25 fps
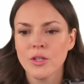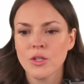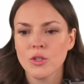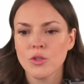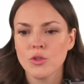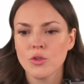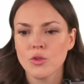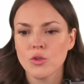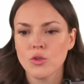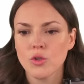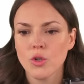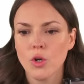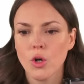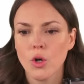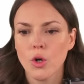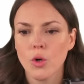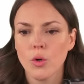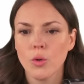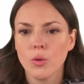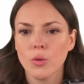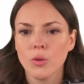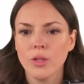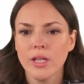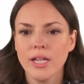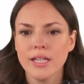
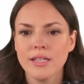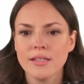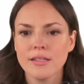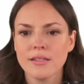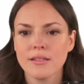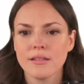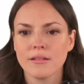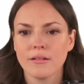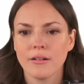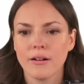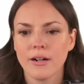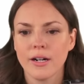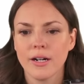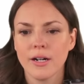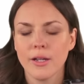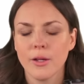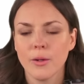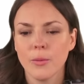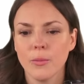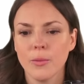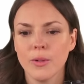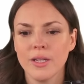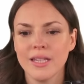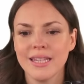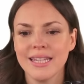So let's start
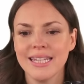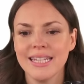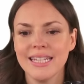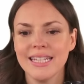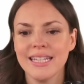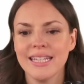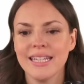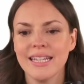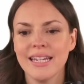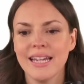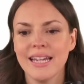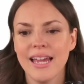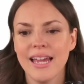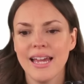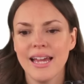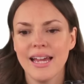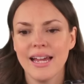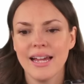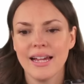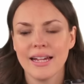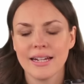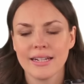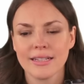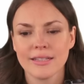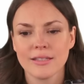with the
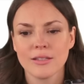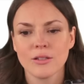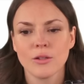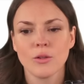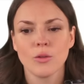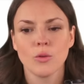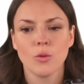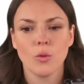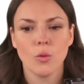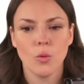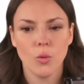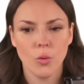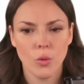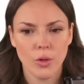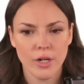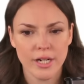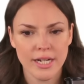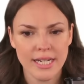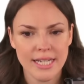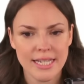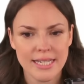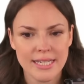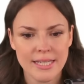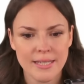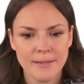x
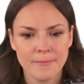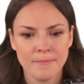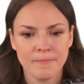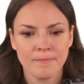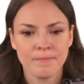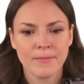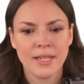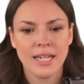coordinate.